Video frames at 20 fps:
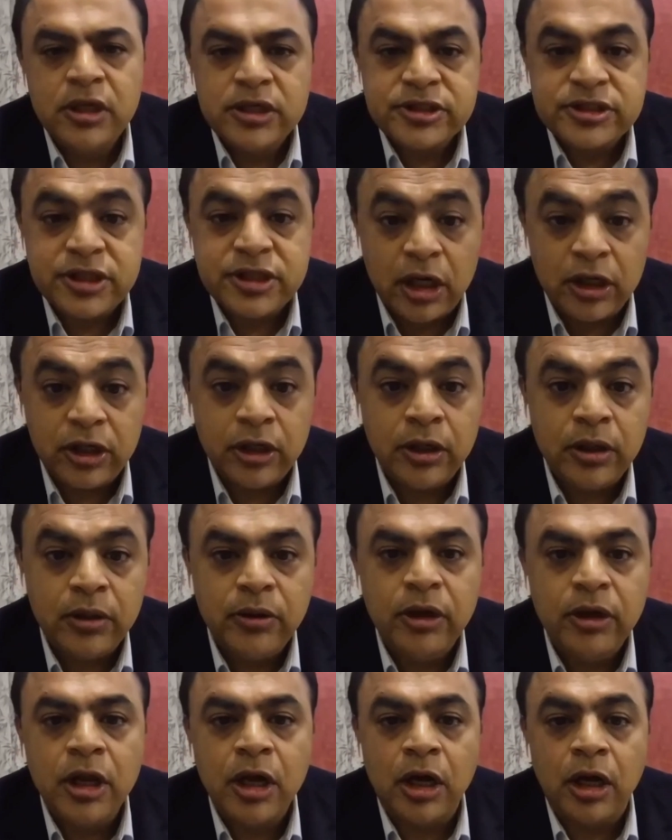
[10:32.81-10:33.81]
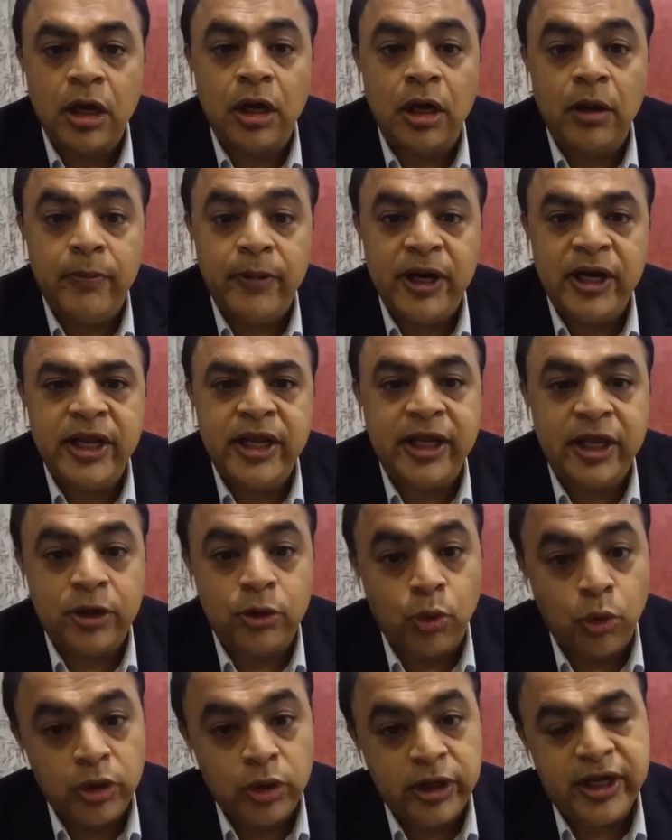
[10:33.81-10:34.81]
started building
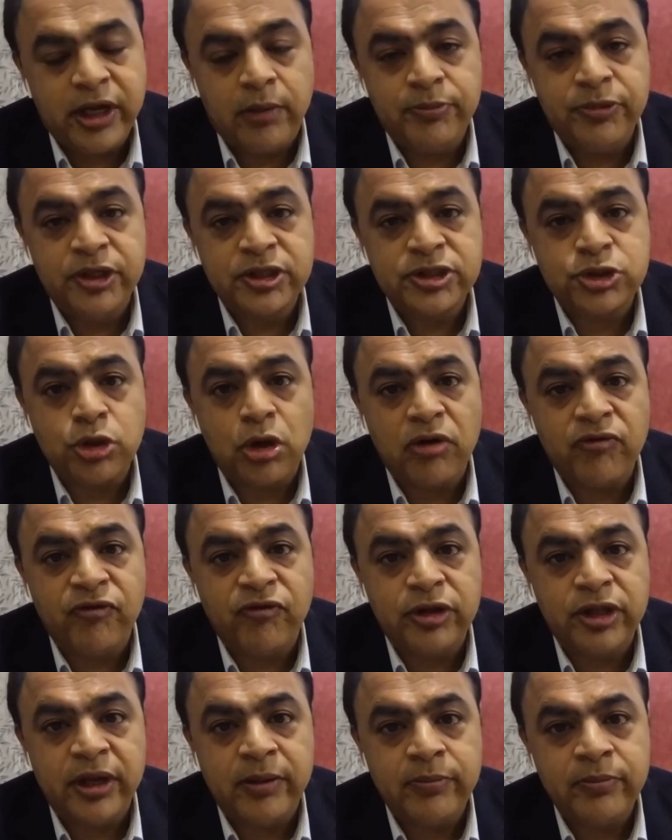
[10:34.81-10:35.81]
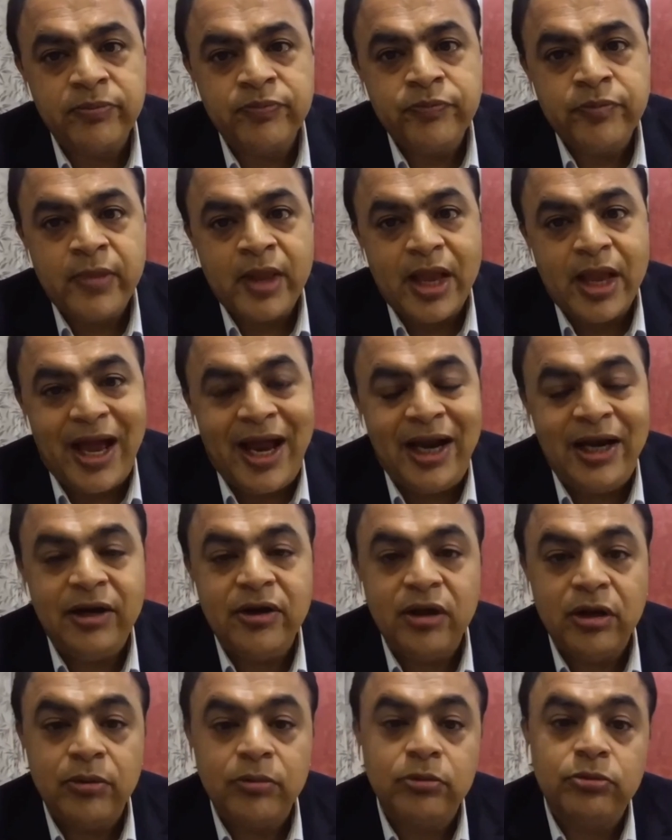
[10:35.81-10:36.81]
and holding up the stock for them.
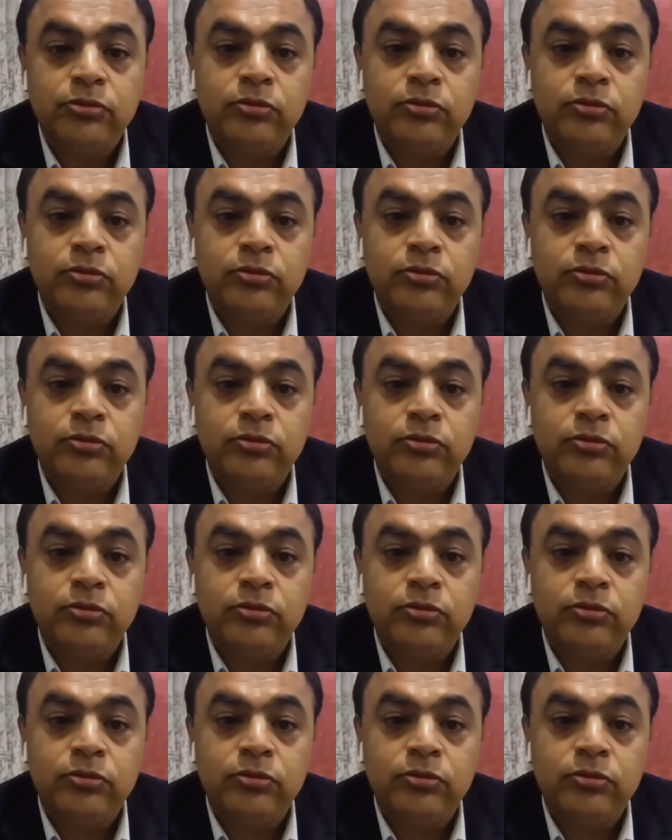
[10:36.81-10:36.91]
And